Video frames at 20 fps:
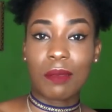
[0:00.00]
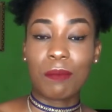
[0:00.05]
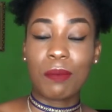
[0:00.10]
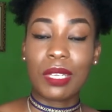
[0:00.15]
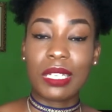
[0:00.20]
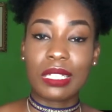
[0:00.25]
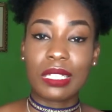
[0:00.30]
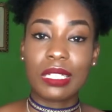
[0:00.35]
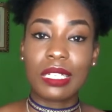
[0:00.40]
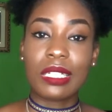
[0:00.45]

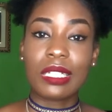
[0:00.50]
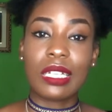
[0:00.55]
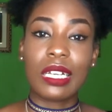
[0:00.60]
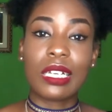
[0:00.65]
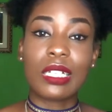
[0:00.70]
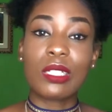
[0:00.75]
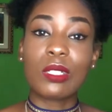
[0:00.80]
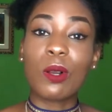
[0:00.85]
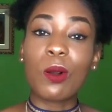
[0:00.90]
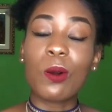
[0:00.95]
business and
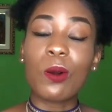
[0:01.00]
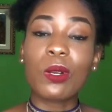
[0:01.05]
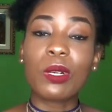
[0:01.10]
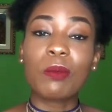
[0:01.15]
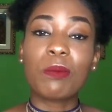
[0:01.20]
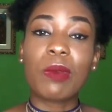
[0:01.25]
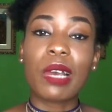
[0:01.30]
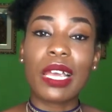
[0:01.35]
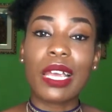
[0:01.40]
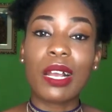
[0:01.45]
it's
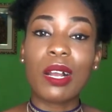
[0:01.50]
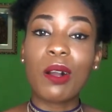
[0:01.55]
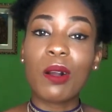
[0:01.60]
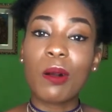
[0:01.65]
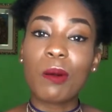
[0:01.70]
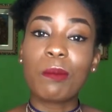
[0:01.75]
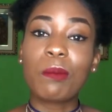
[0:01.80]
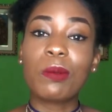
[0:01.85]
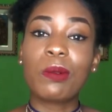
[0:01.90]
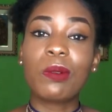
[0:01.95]
owned by a
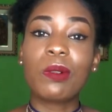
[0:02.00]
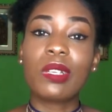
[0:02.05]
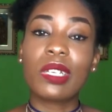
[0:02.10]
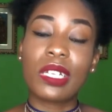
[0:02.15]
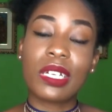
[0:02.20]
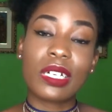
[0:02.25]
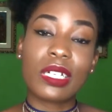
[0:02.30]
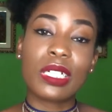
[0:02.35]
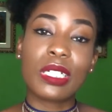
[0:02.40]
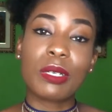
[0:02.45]
couple
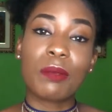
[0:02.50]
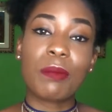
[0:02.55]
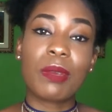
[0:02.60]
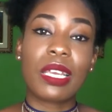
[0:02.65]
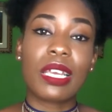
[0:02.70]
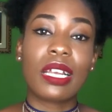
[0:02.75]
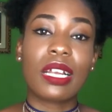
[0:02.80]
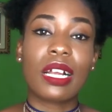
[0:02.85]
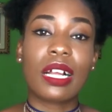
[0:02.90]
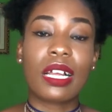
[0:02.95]
here in
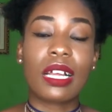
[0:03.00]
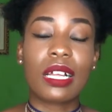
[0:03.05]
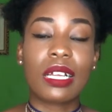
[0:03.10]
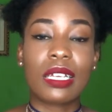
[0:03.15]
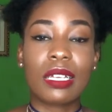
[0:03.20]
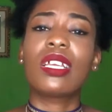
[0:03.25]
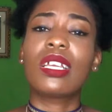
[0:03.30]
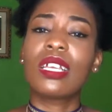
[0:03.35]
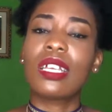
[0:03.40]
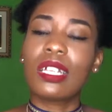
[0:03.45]

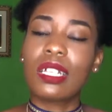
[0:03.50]
jamaica